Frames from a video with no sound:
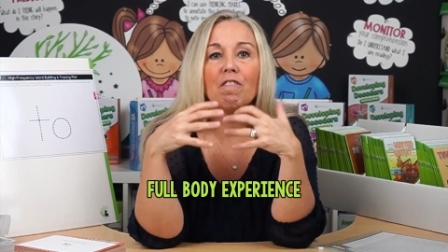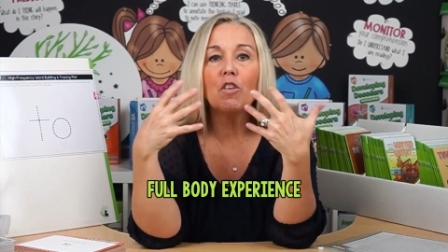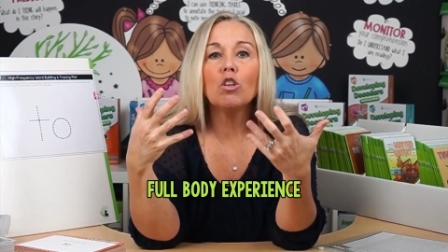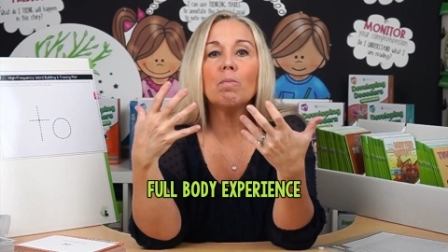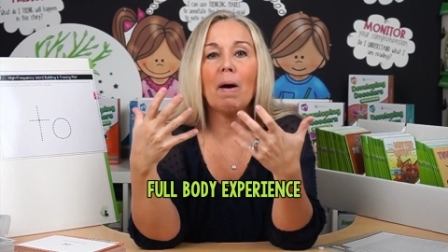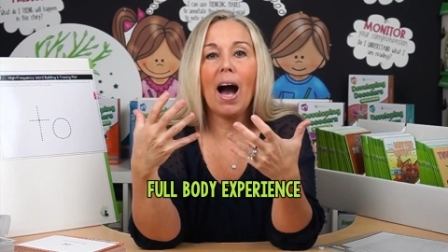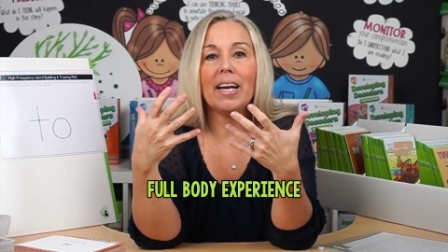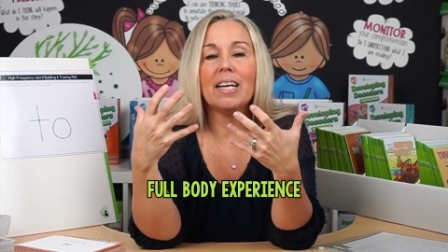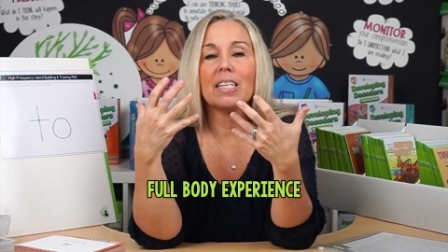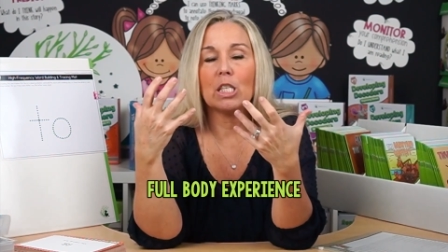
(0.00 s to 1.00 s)

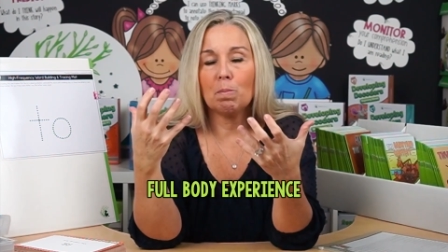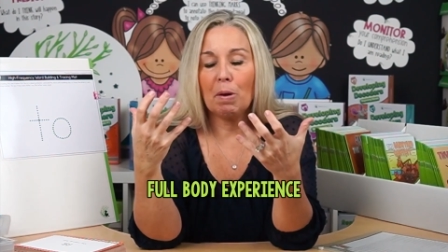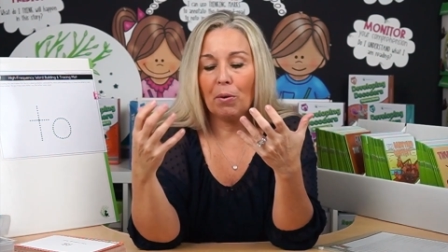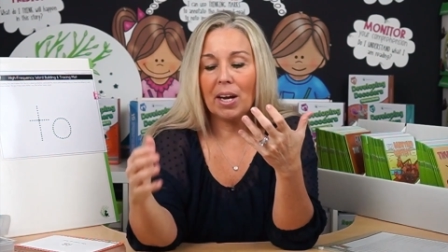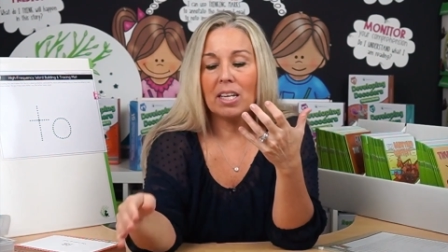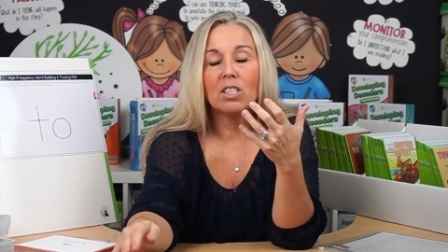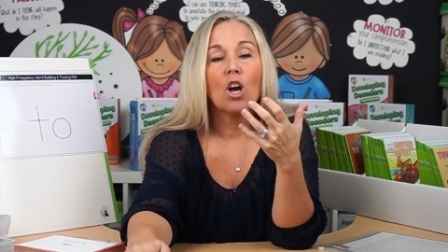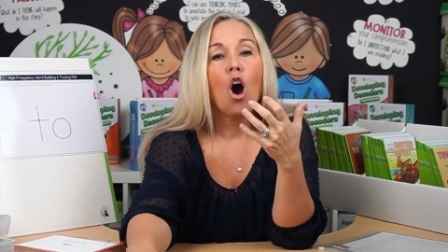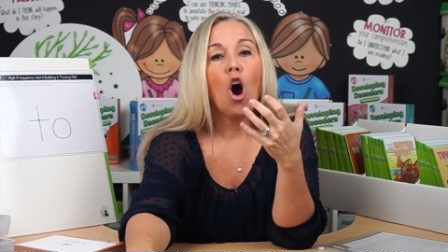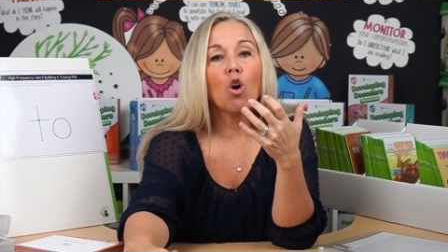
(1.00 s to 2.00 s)
full-bodied experience
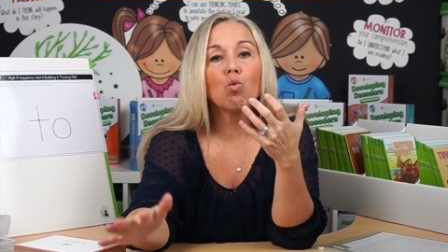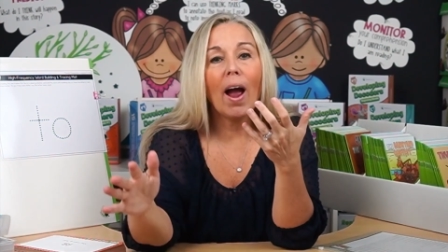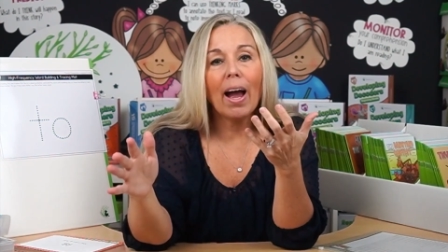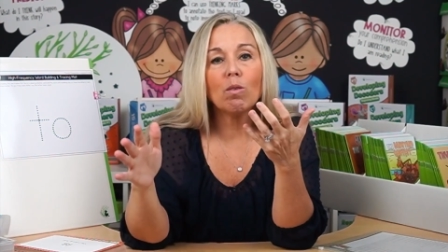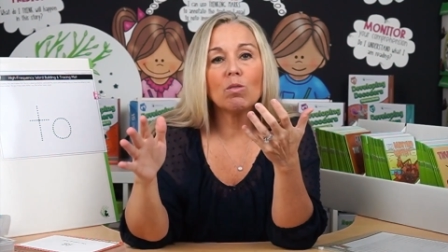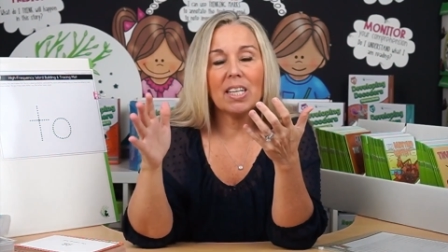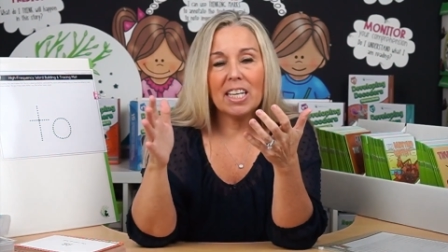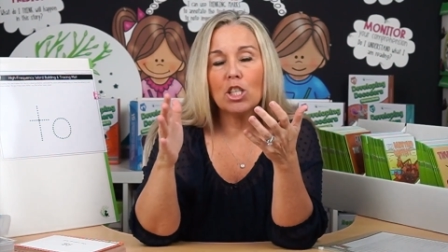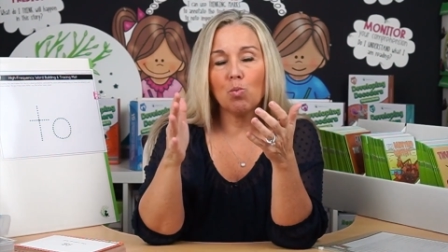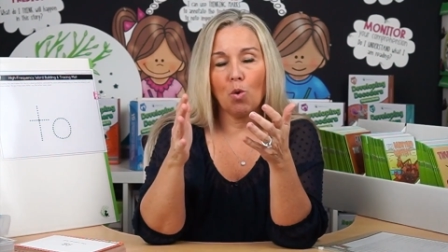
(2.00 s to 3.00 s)
around
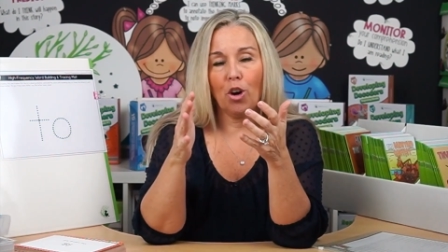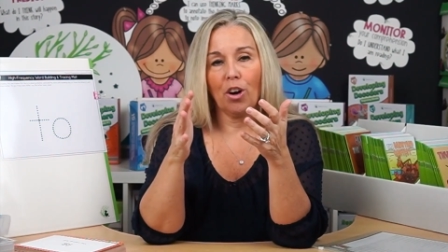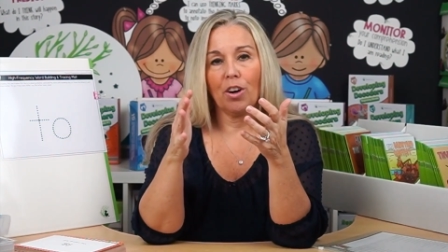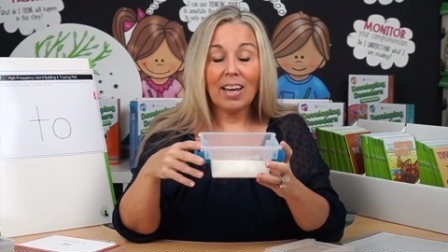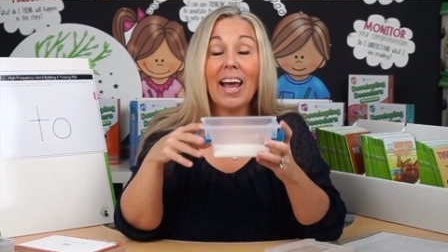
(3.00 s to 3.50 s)
each word.